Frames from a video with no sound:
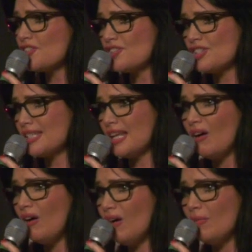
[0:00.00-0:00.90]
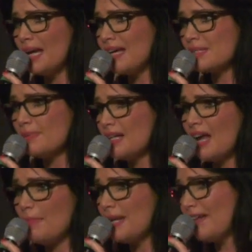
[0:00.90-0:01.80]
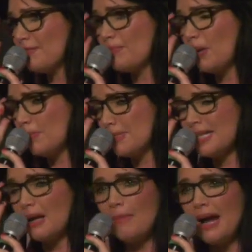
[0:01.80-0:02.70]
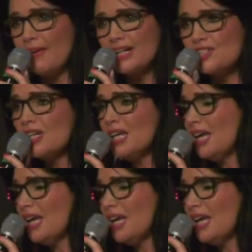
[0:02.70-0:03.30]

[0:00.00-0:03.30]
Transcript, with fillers: And she said, Oh, my husband and I have been having problems in our marriage.